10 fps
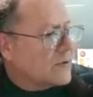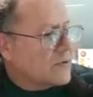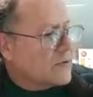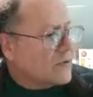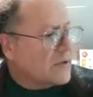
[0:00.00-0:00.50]

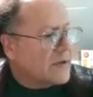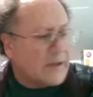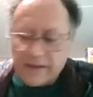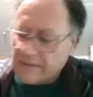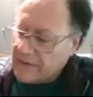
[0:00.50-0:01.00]
So the
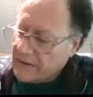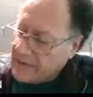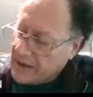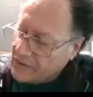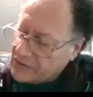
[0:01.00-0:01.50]
critical
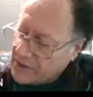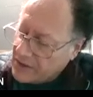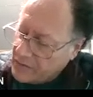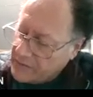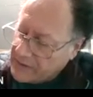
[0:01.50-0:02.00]
values are
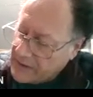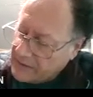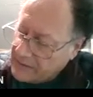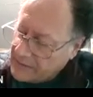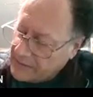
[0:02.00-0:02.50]

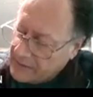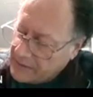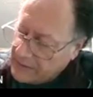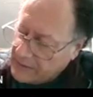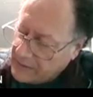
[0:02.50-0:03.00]
obtained
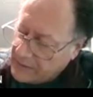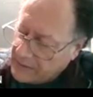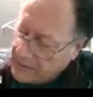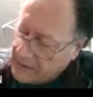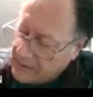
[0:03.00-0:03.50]

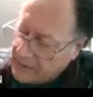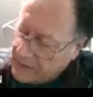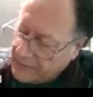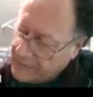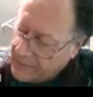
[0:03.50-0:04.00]

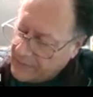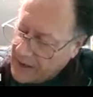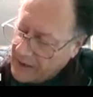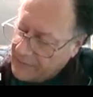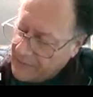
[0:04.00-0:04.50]
from
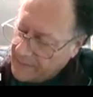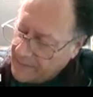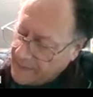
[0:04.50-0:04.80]
alpha,